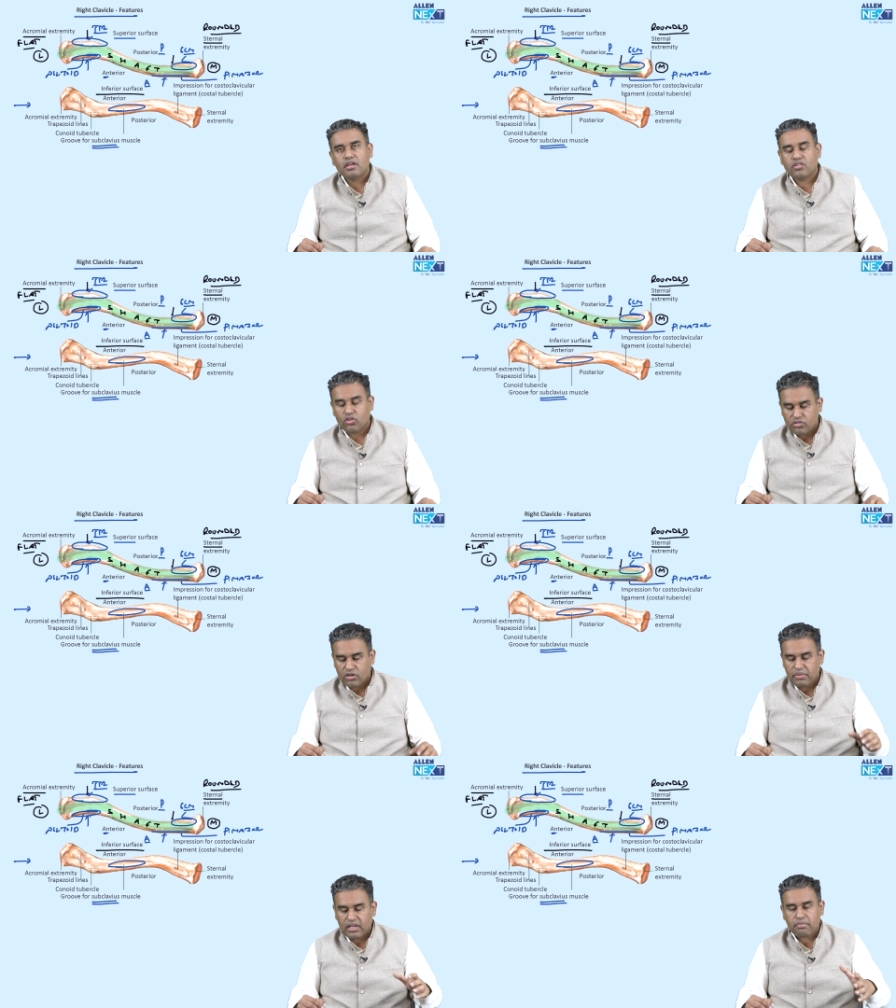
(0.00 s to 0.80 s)
It goes
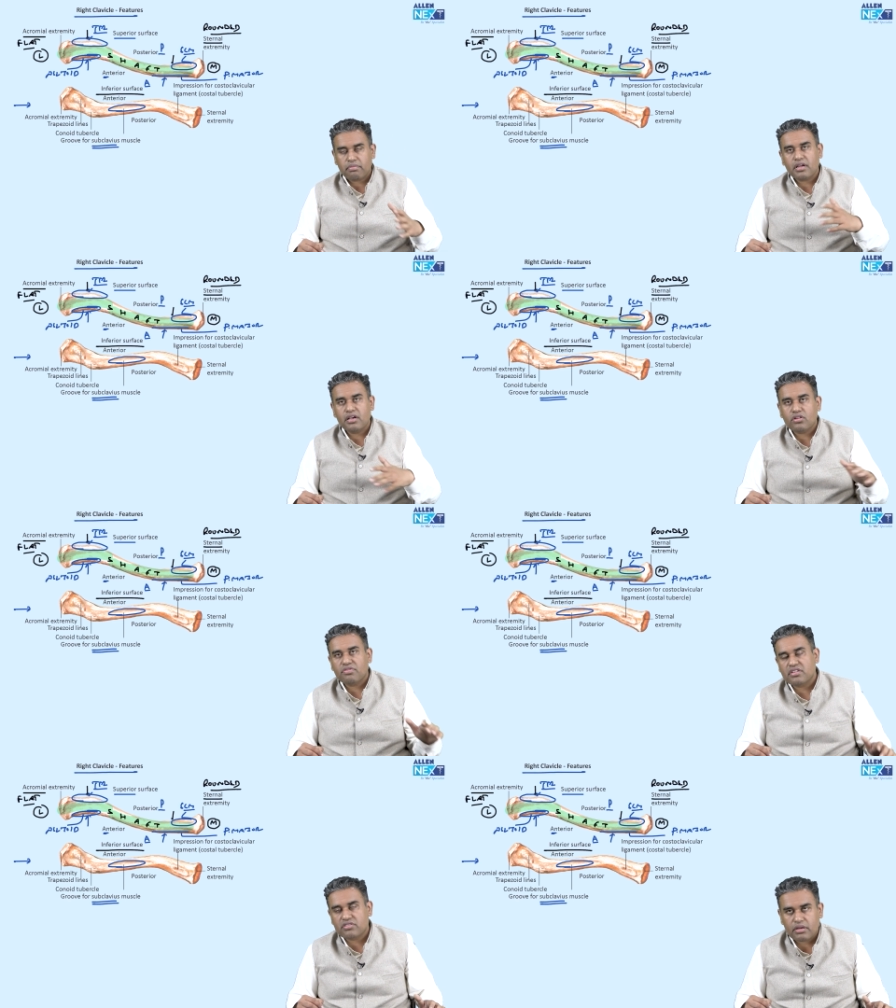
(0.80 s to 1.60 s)
from here into
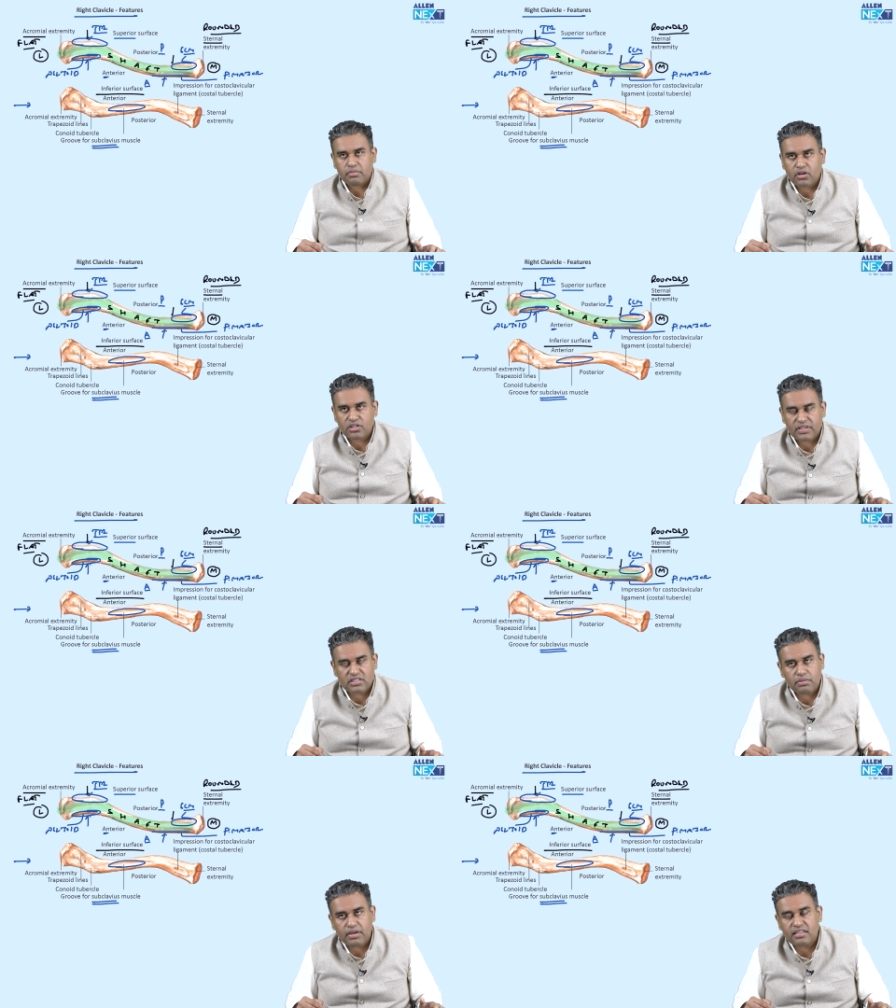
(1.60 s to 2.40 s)
the first rib, because
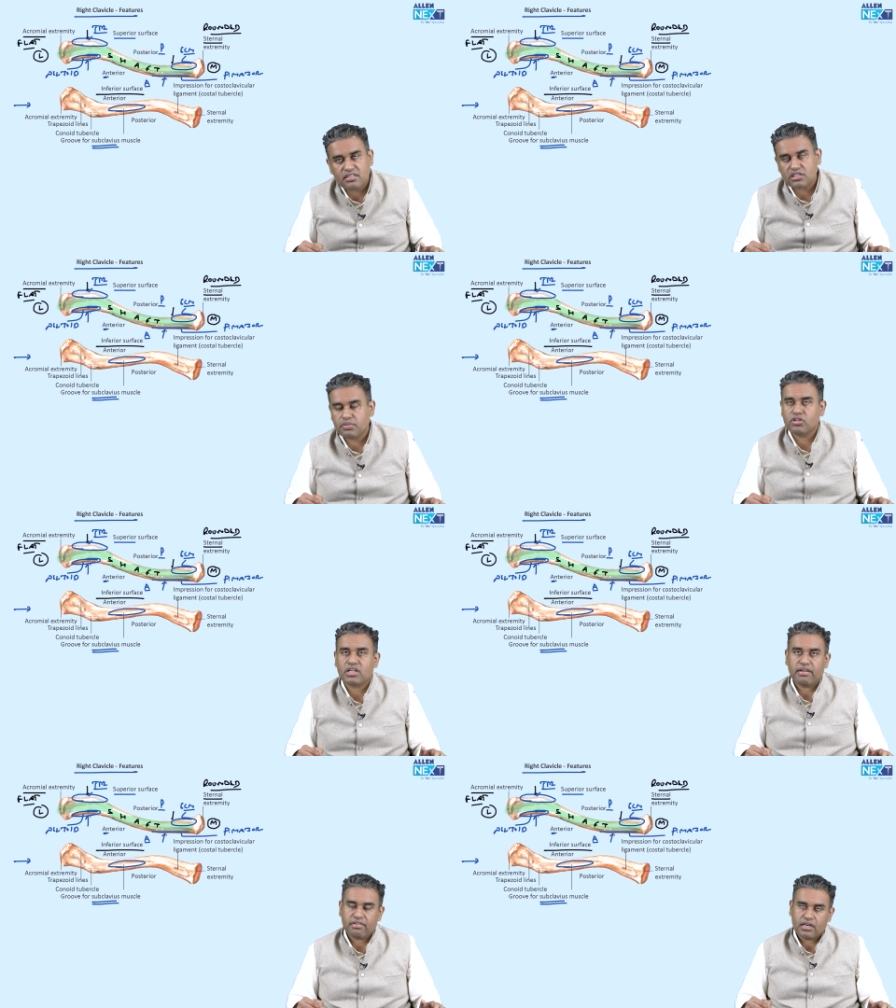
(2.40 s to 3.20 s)
first rib lies just below the
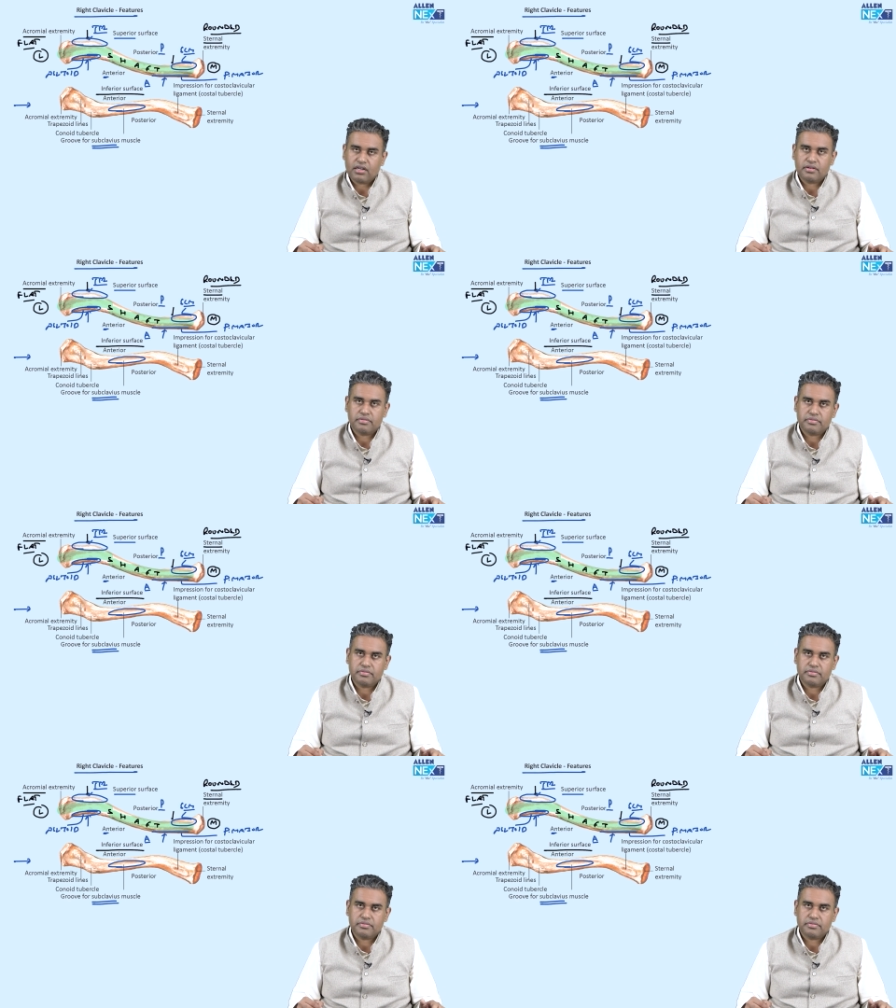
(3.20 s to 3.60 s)
clavicle.